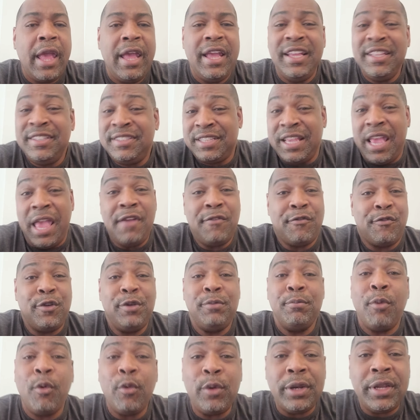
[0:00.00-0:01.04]
It's every
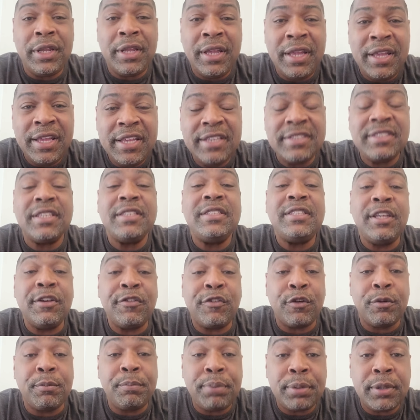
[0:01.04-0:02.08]
morning, it's a
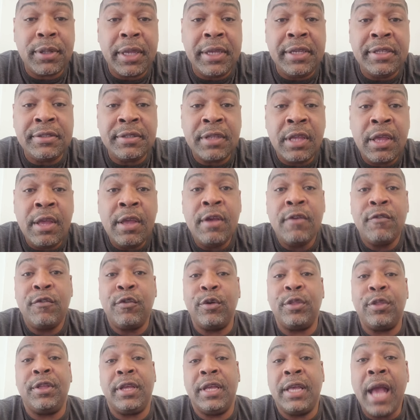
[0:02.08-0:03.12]
different place
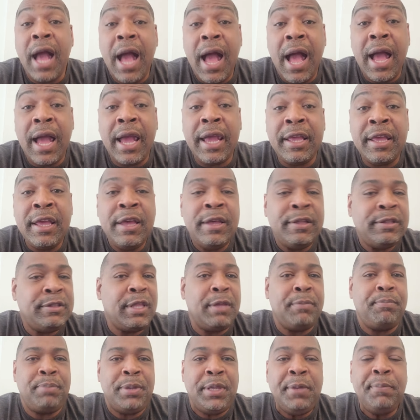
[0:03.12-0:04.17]
for the guy
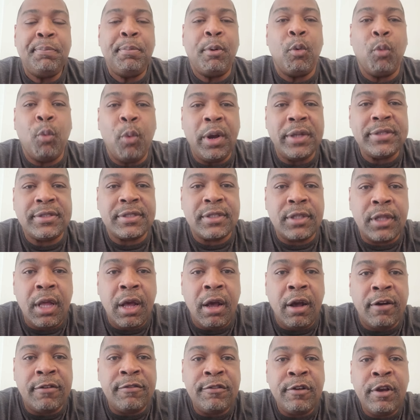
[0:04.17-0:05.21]
that people once
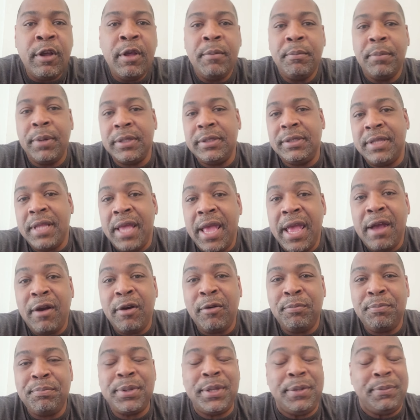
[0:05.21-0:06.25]
loved, but now
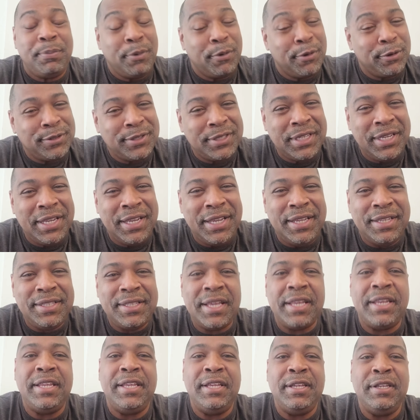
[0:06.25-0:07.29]
people are seeing
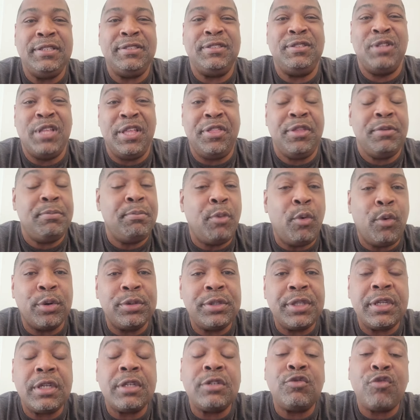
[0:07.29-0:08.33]
that he is nothing more
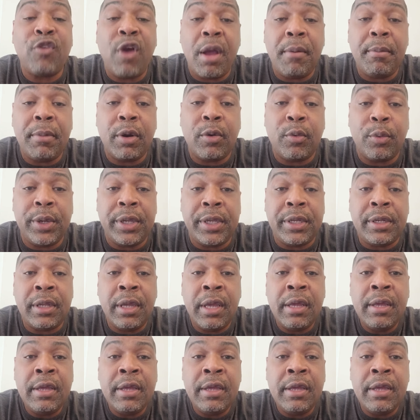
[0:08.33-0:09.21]
than a drama queen.